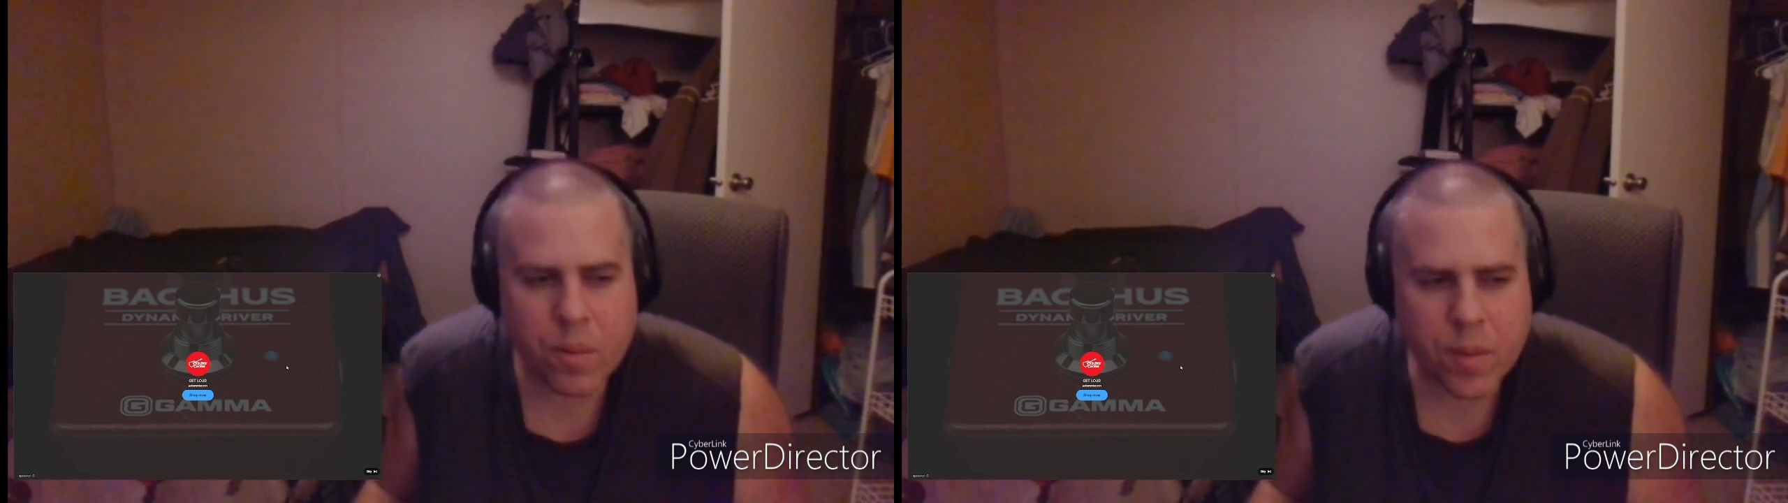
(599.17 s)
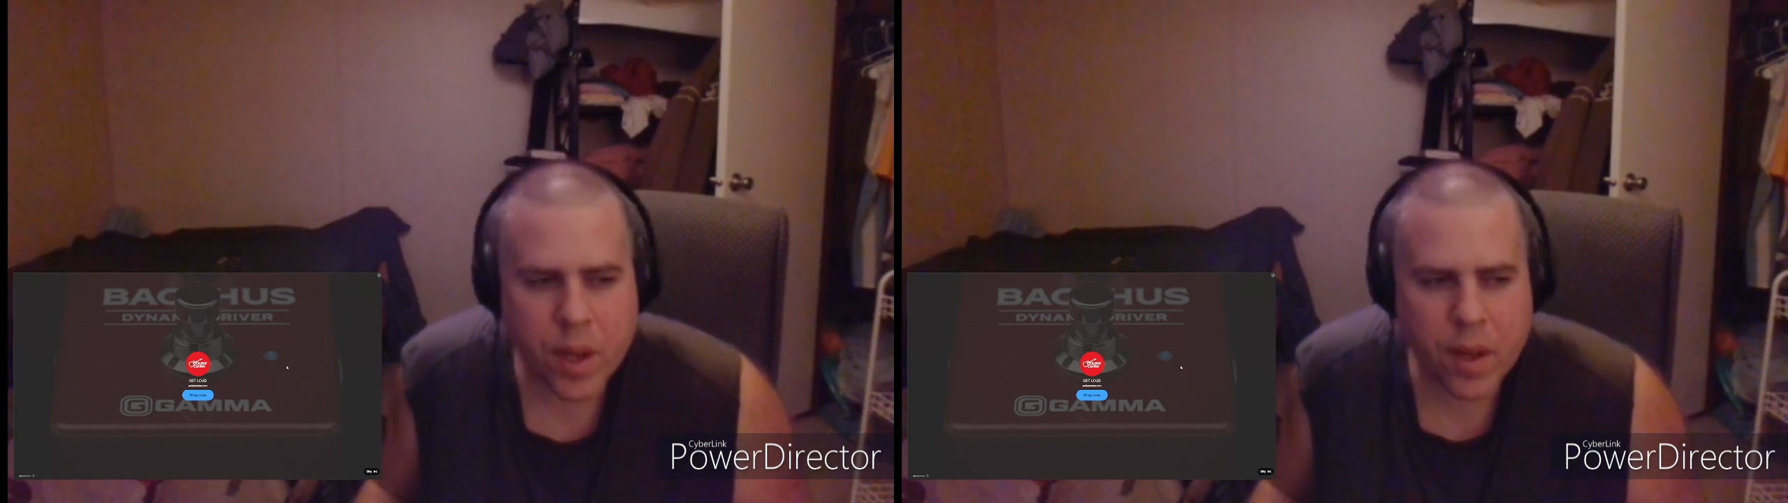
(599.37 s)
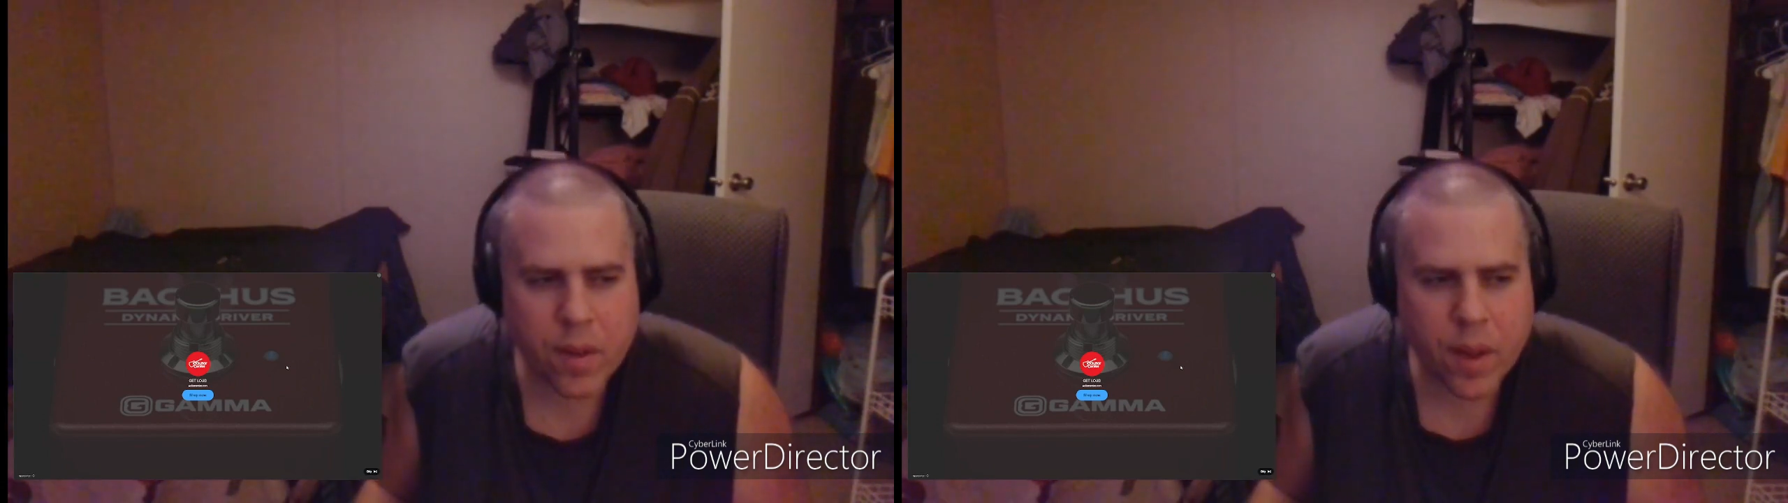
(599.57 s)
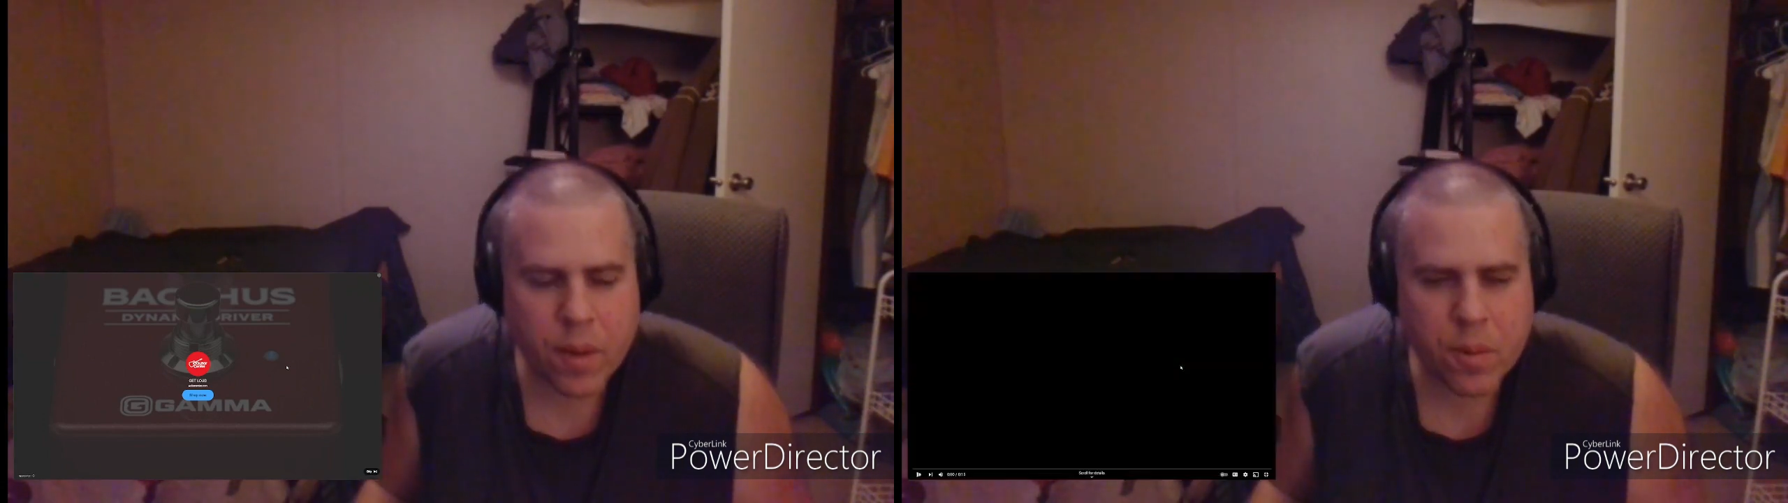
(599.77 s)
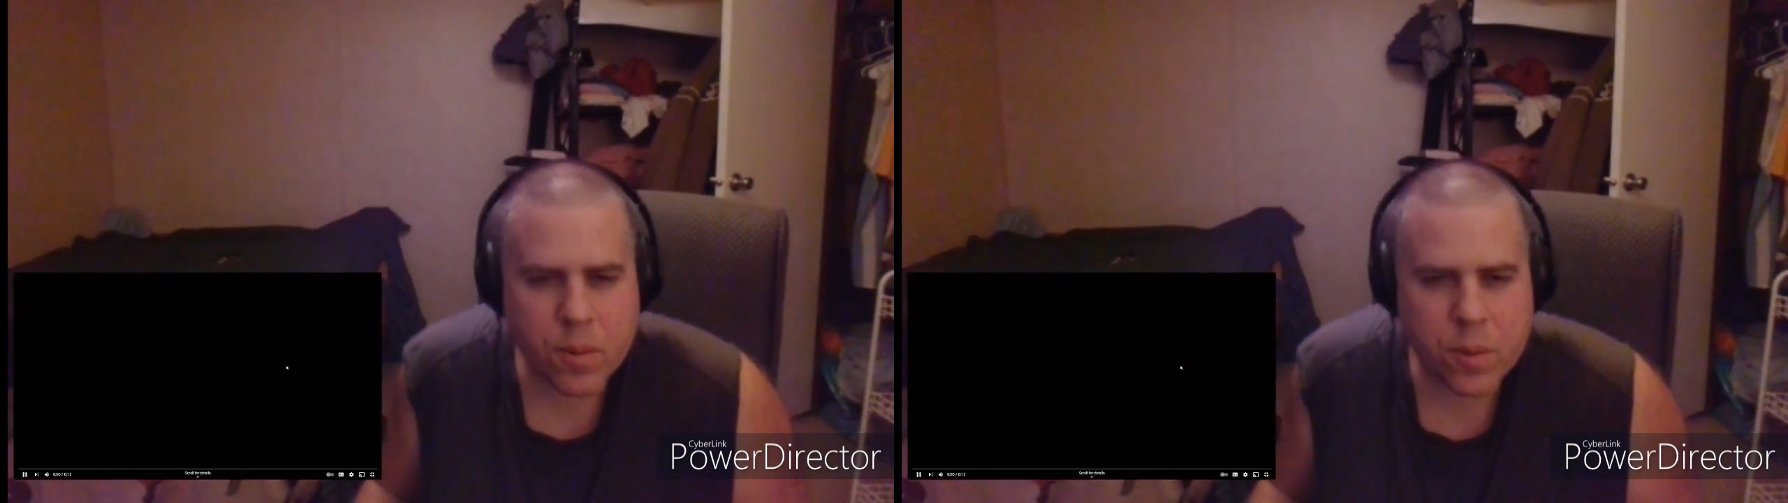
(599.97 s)
Yeah, that
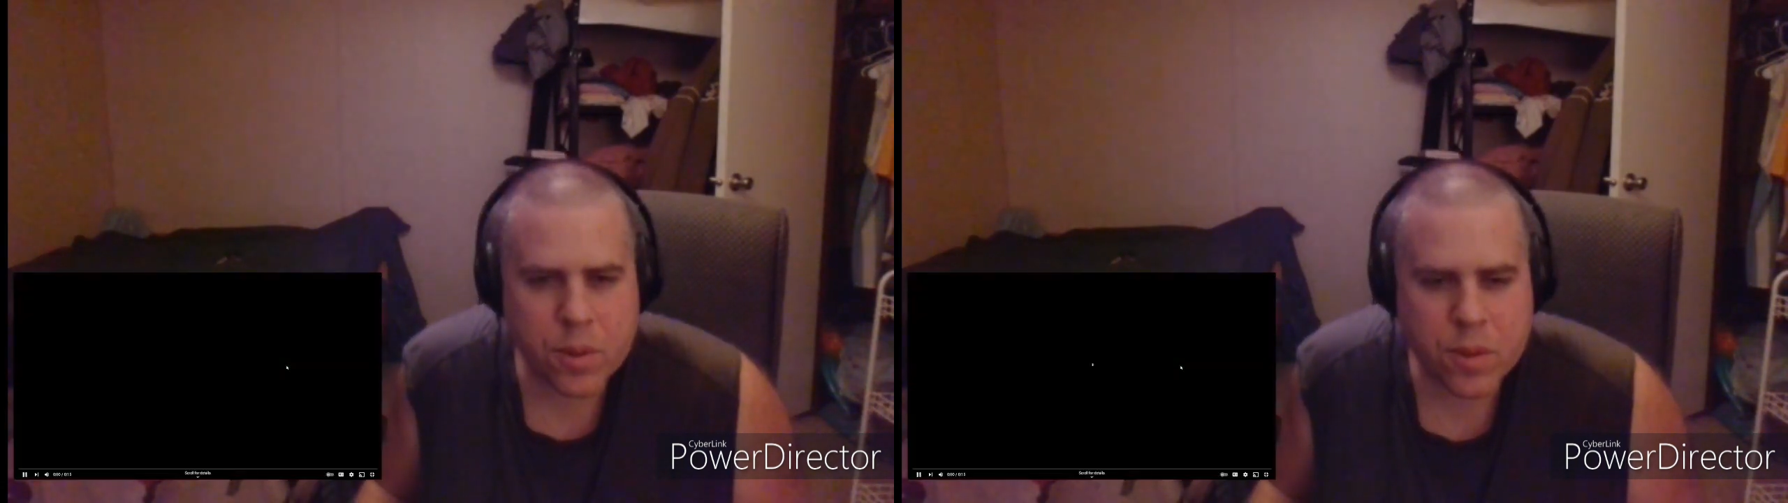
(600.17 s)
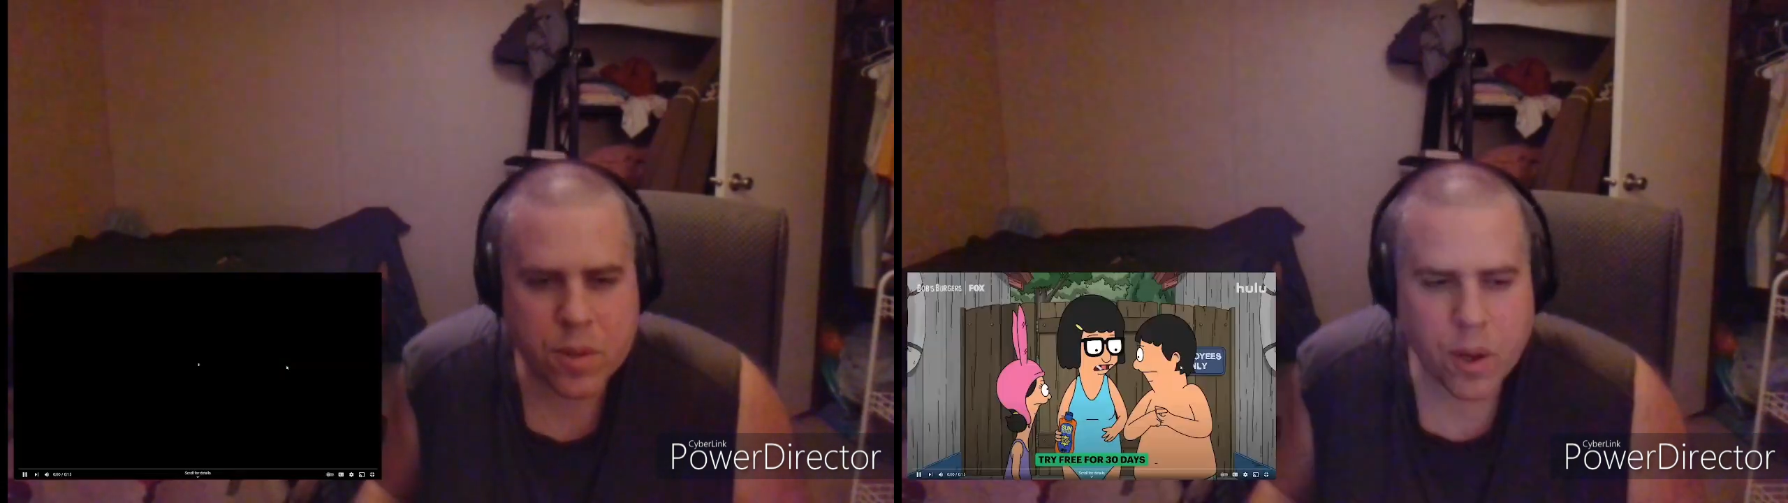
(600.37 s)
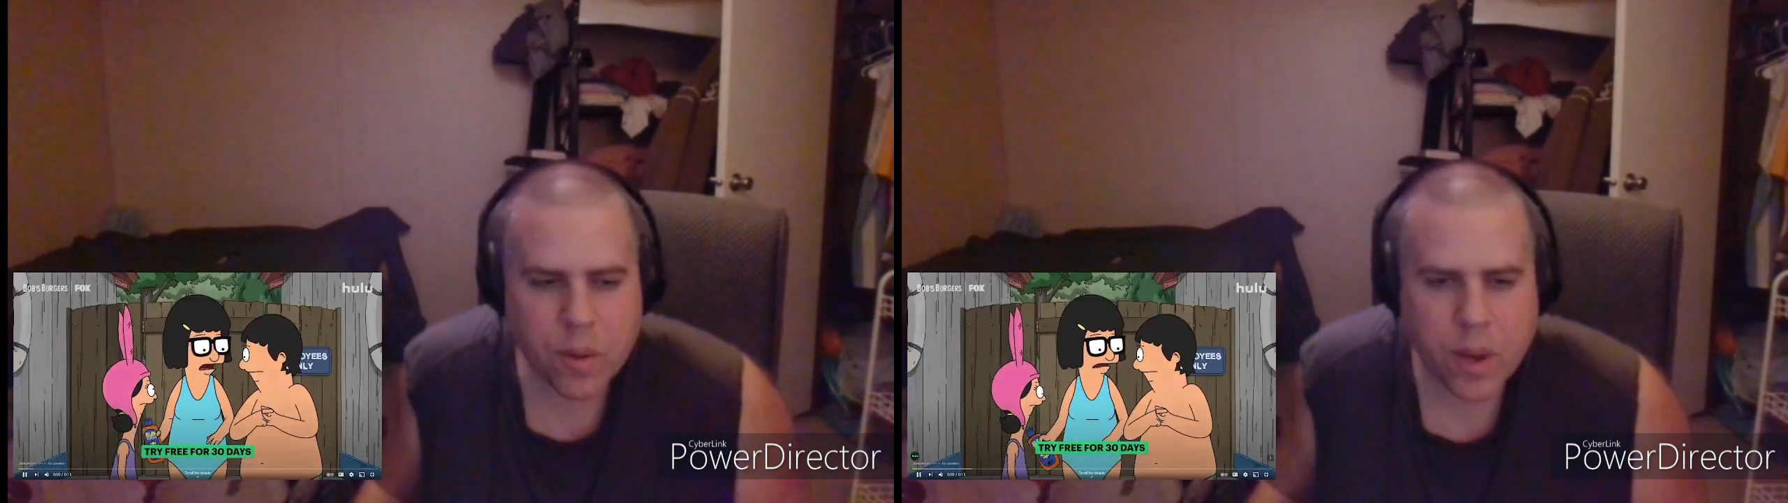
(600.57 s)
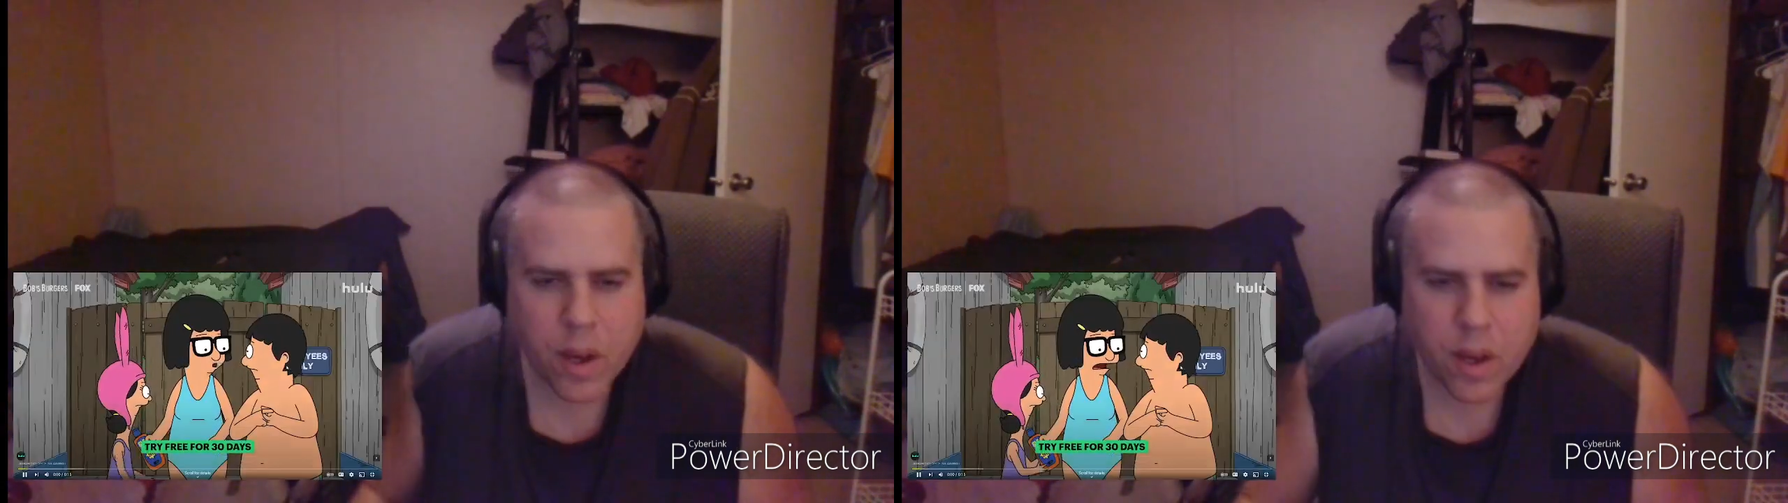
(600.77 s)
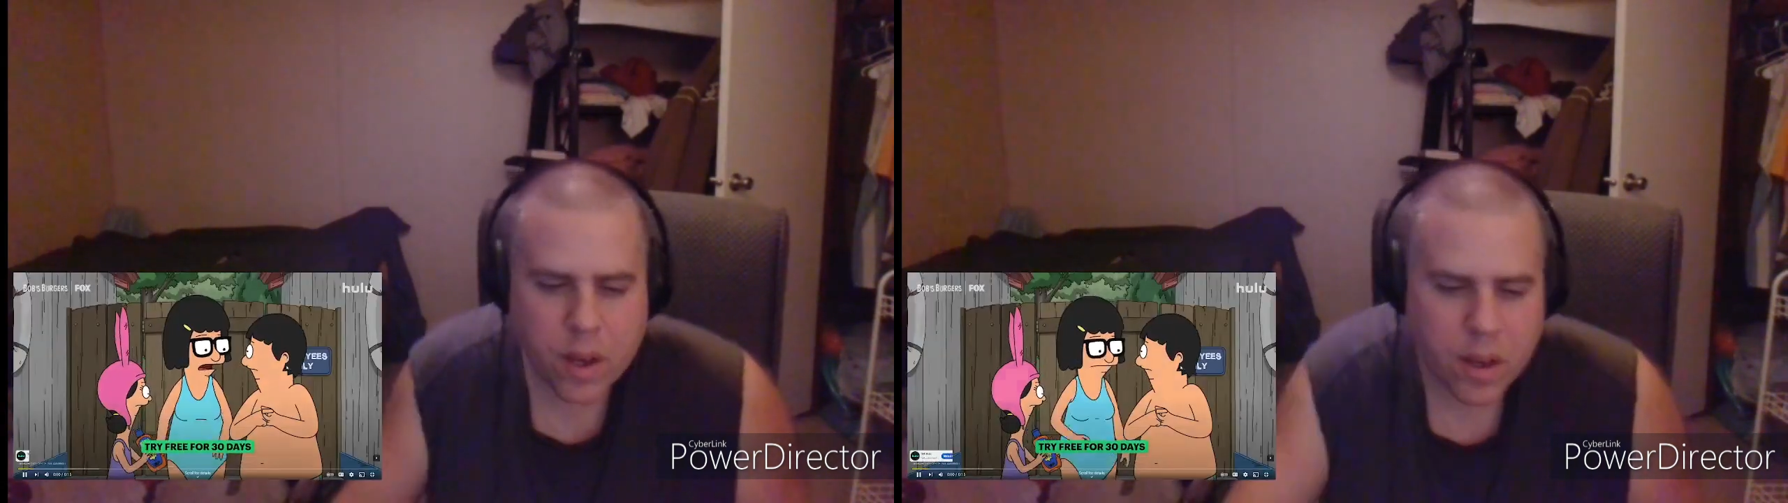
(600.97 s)
one was okay. Let me
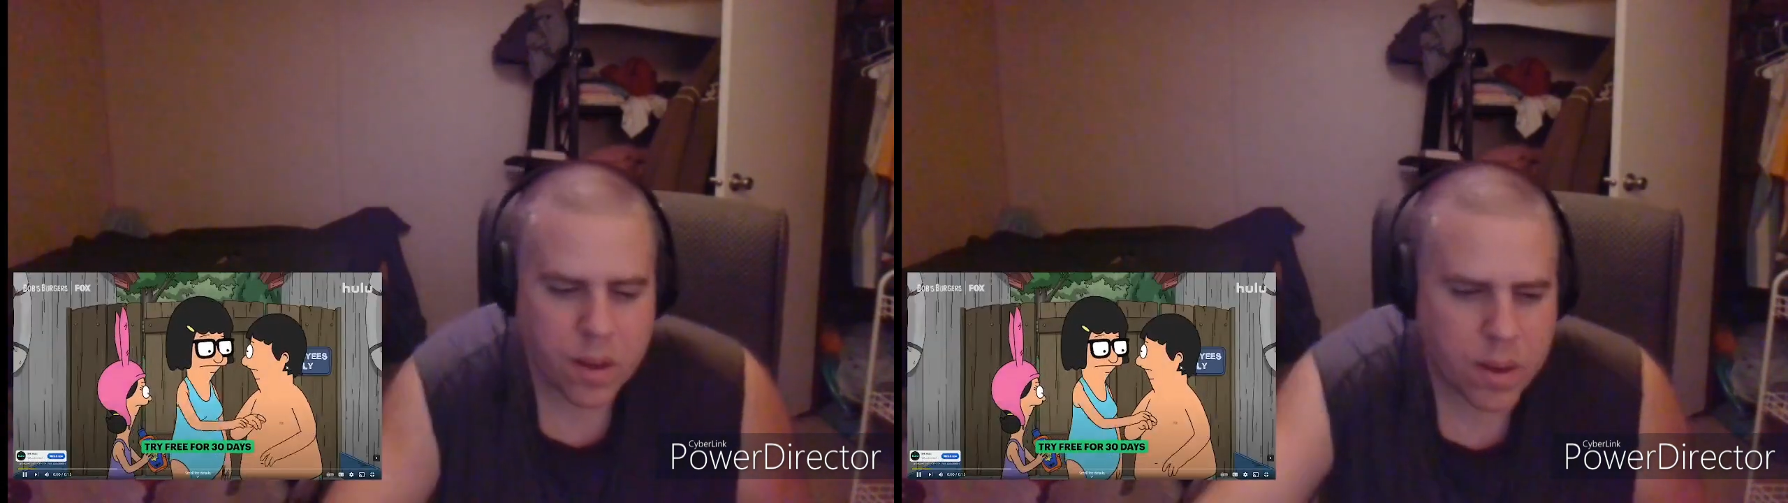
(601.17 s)
try.